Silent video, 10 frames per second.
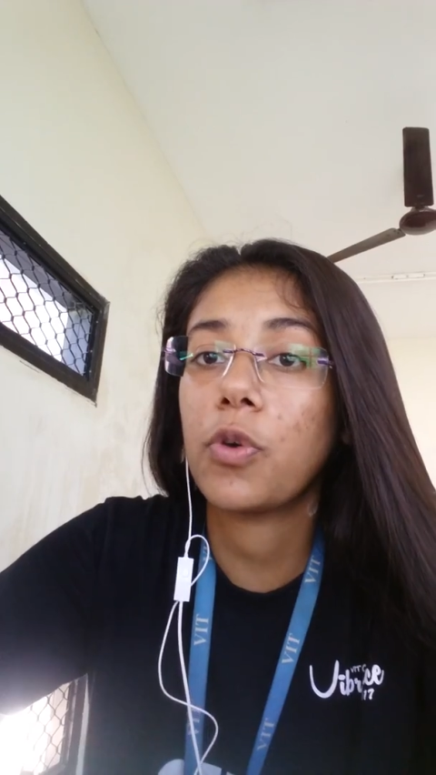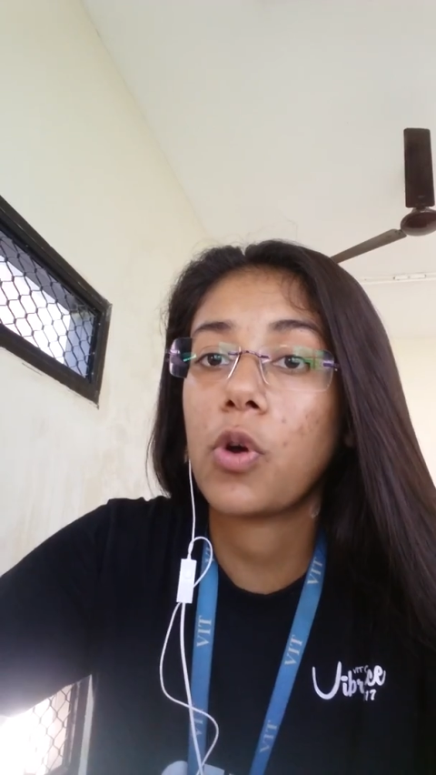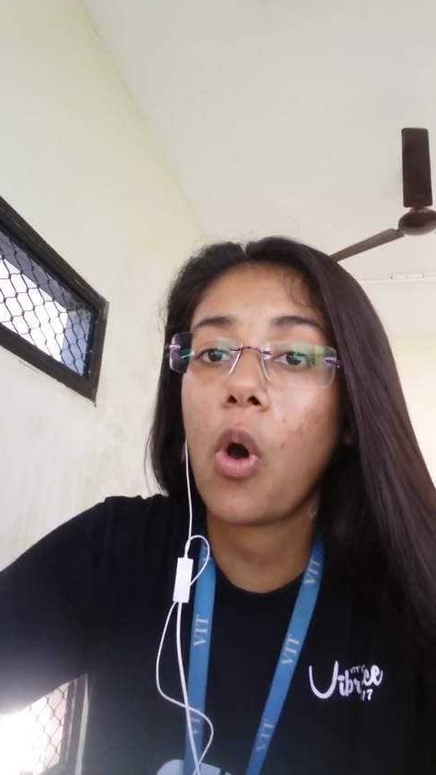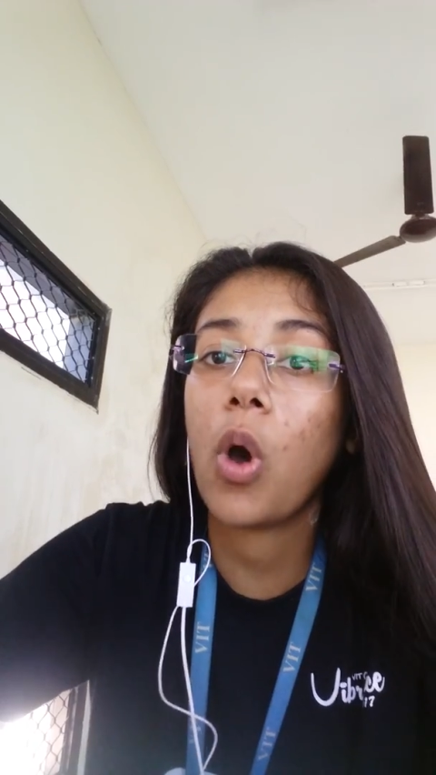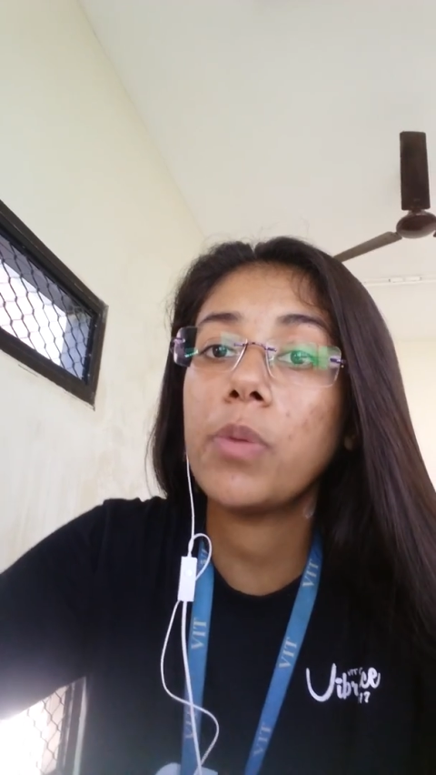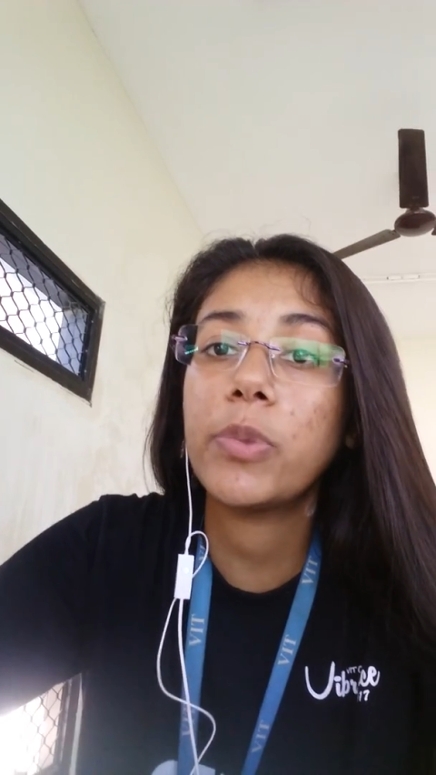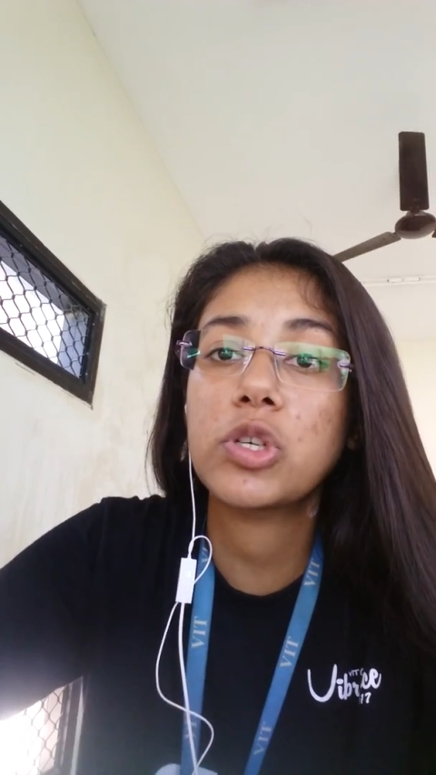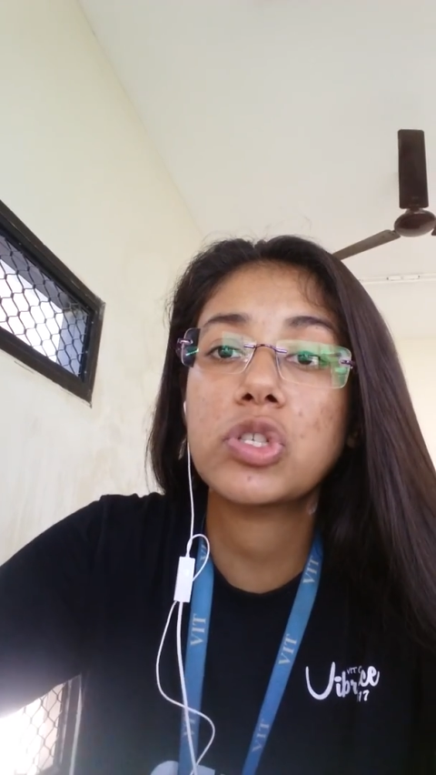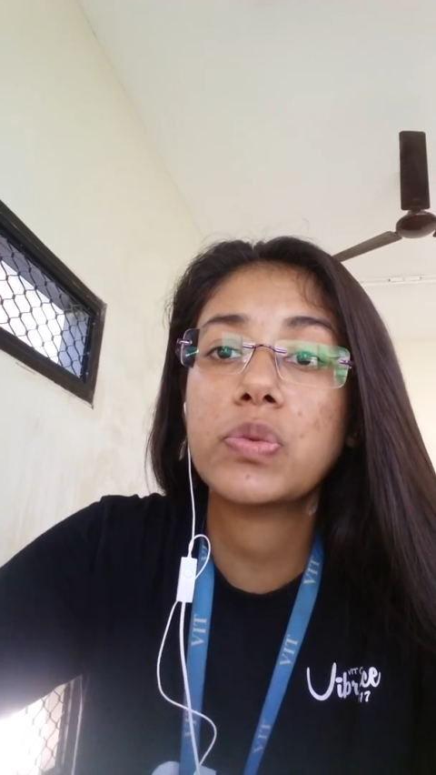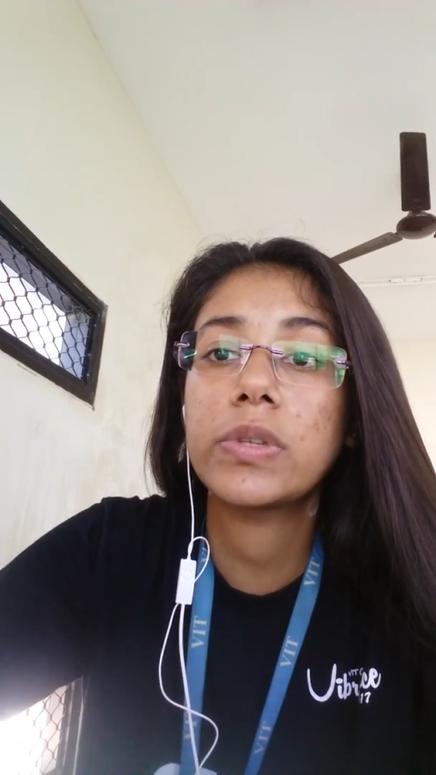for all
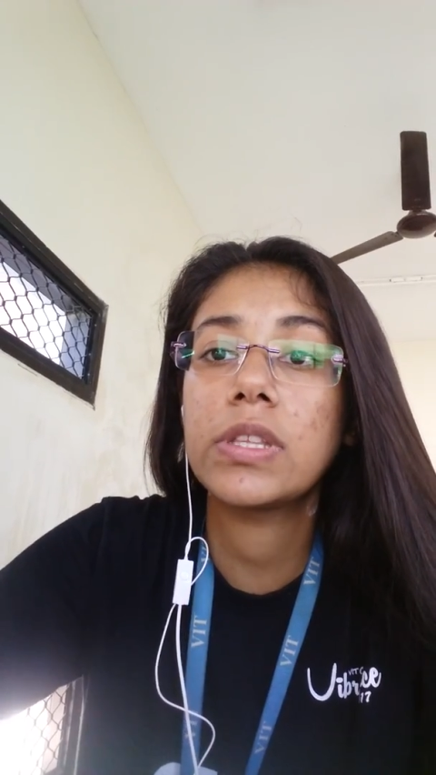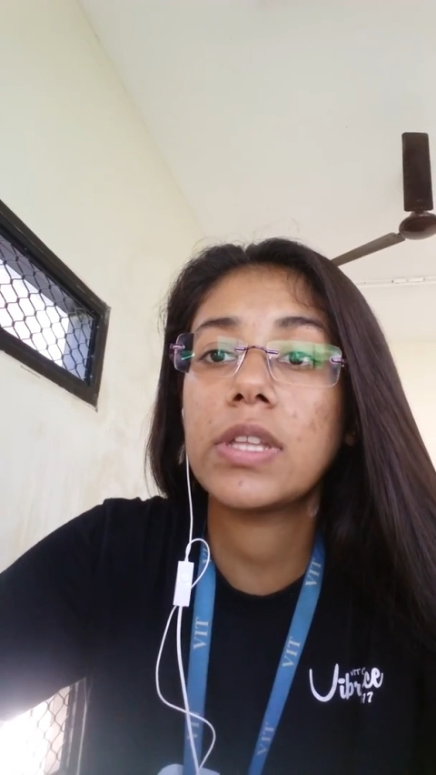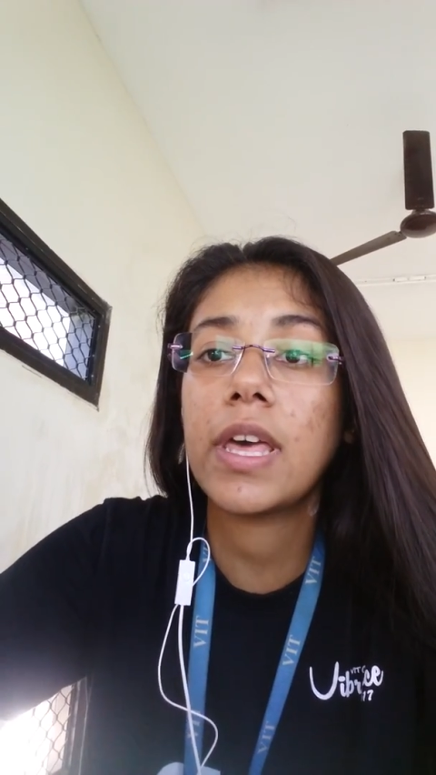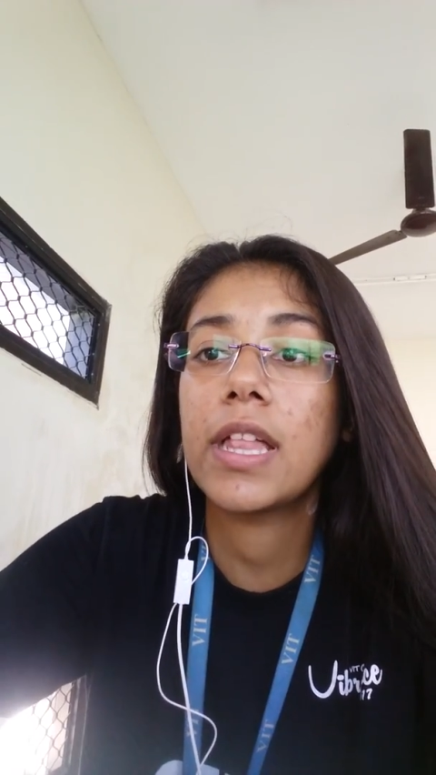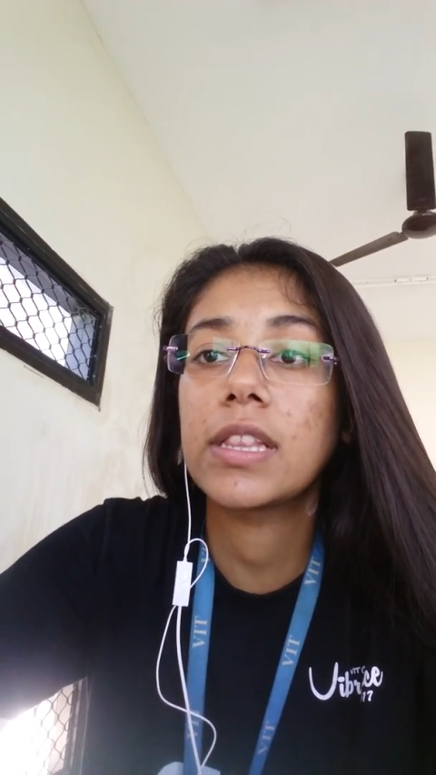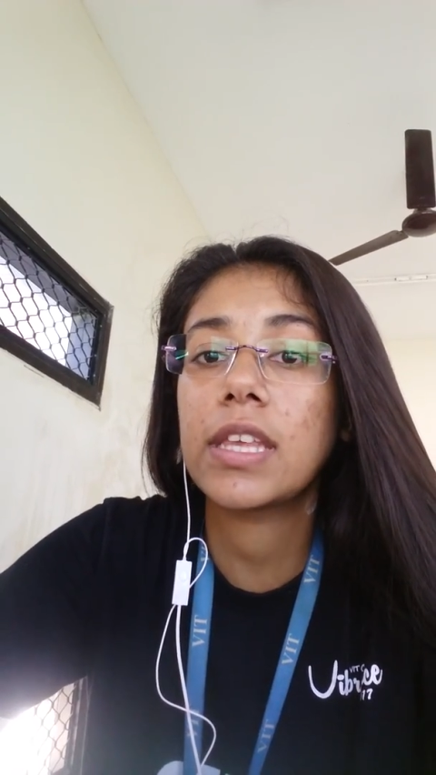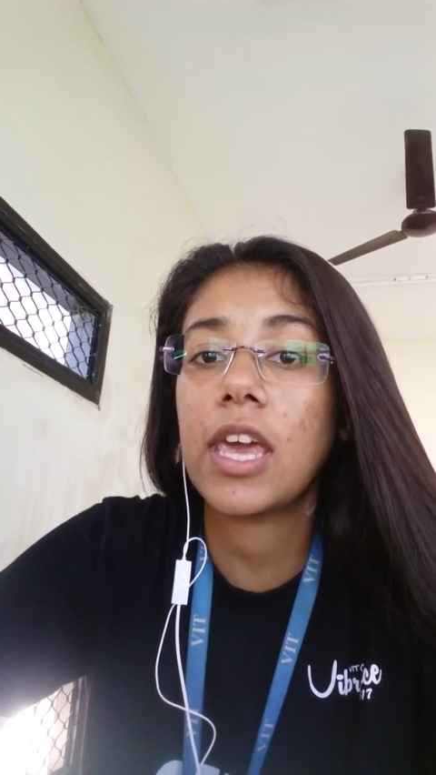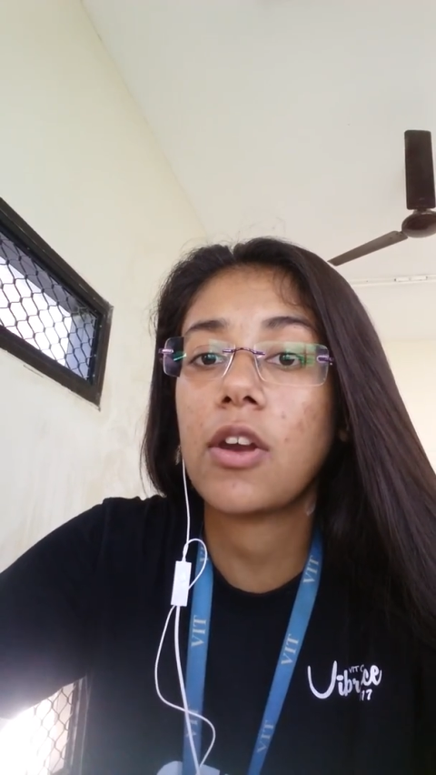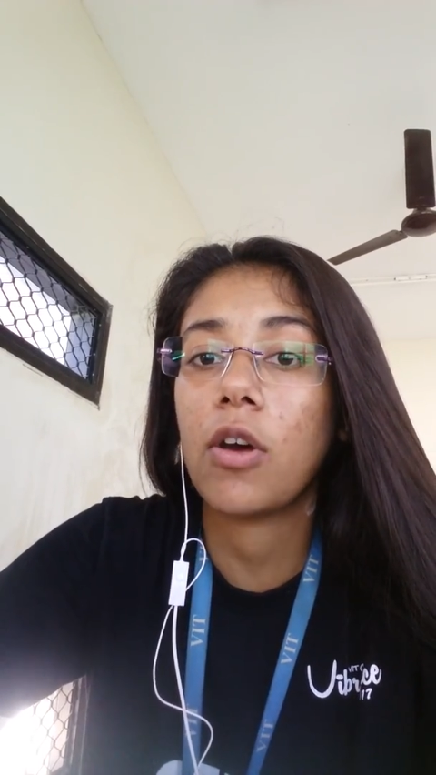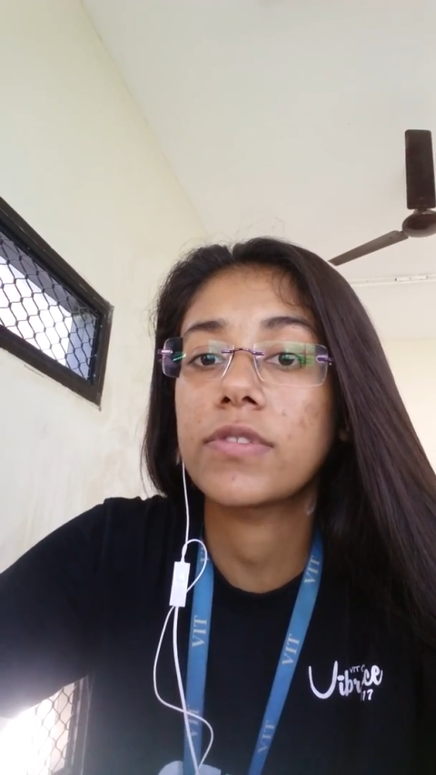patients within the
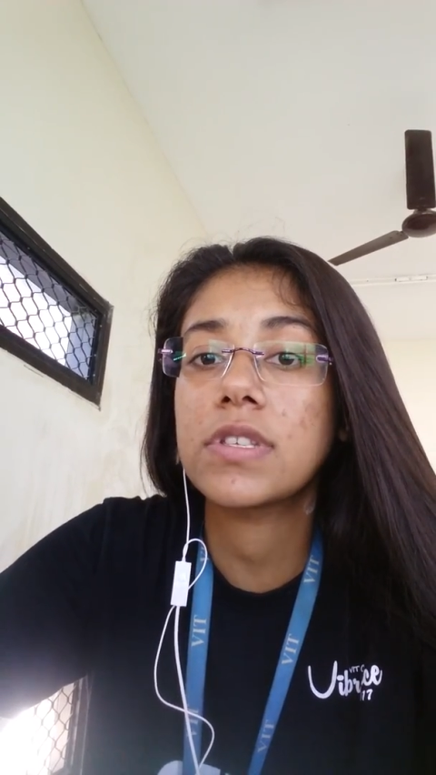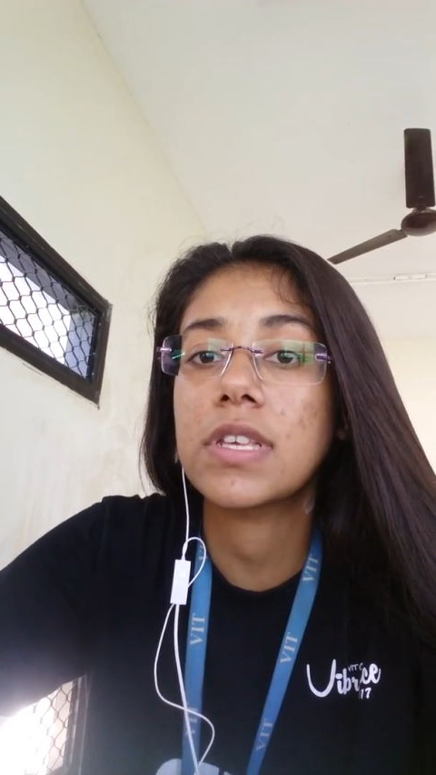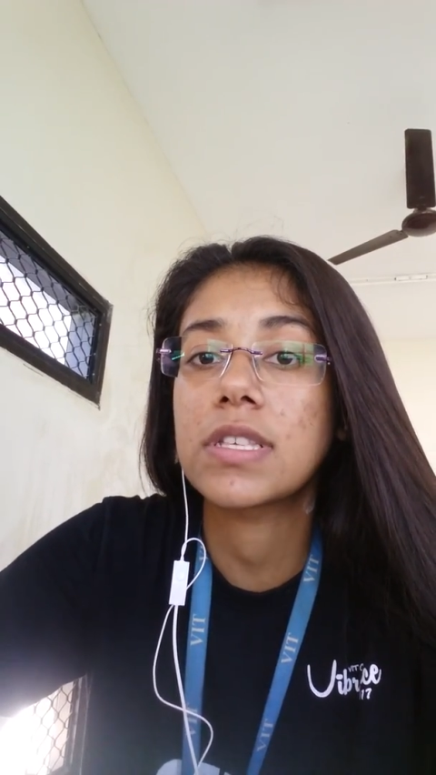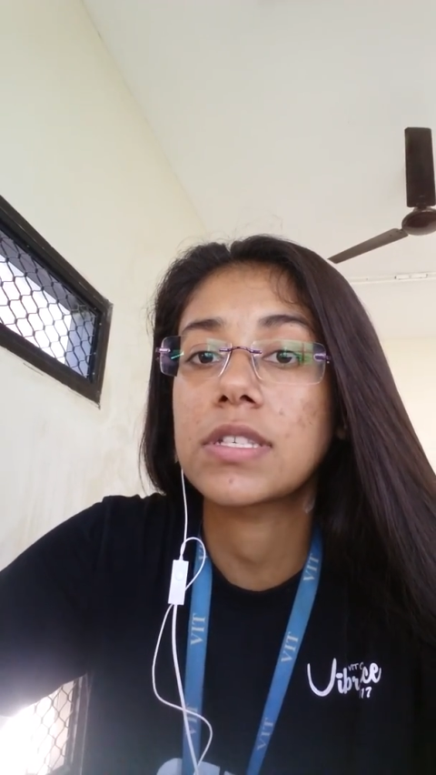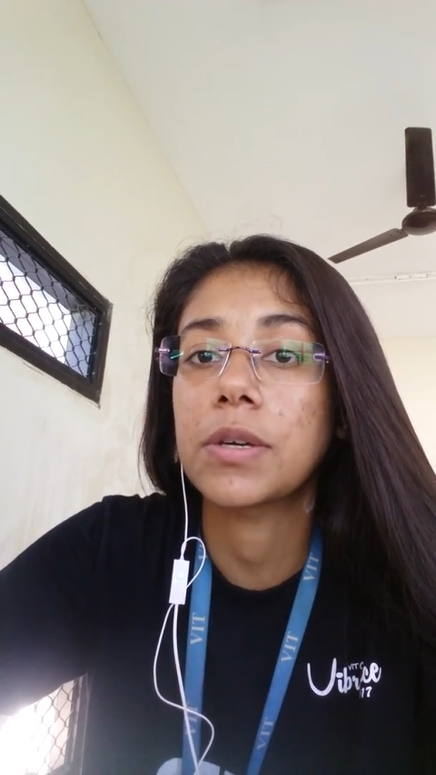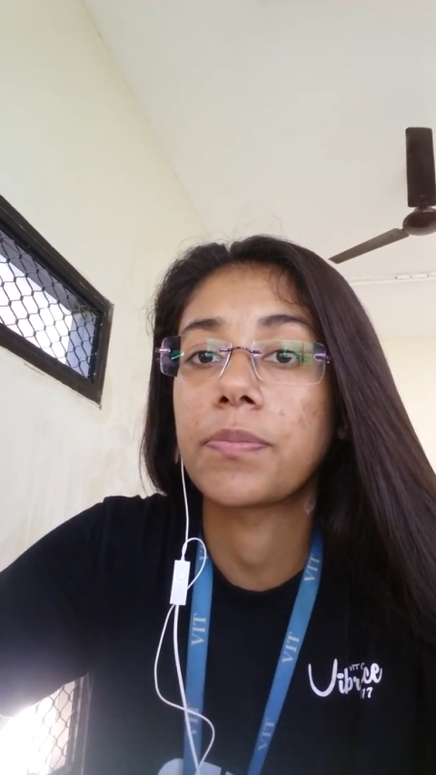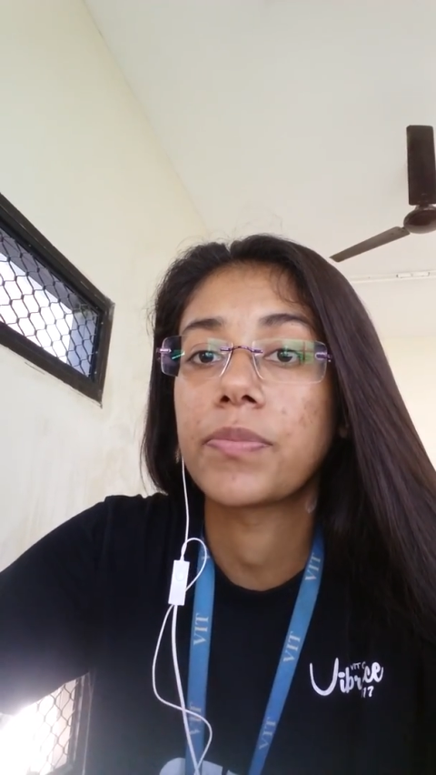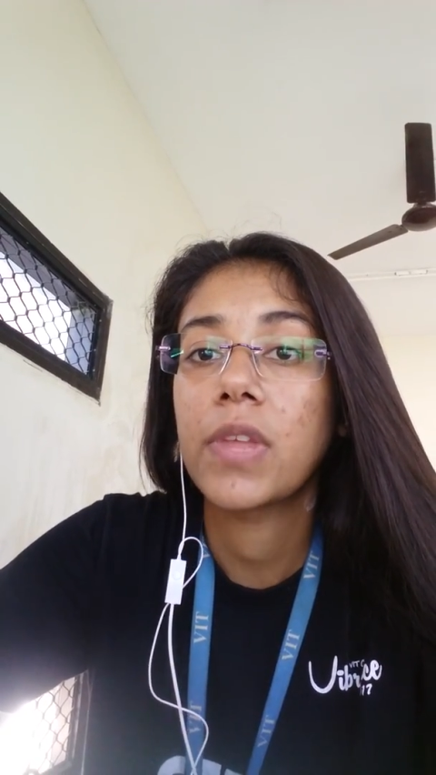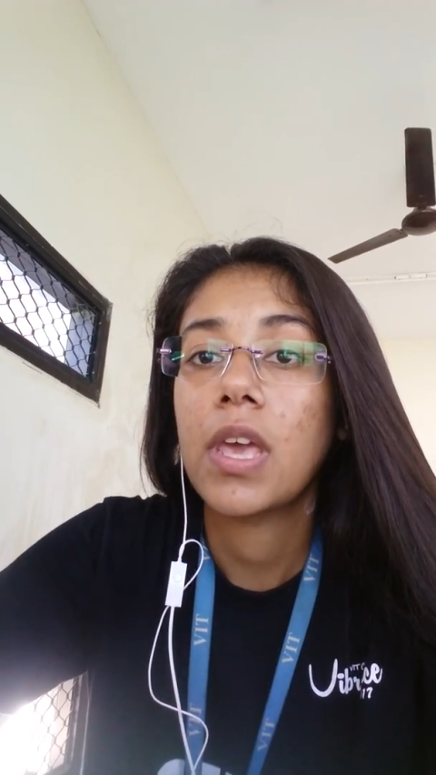healthcare of the system.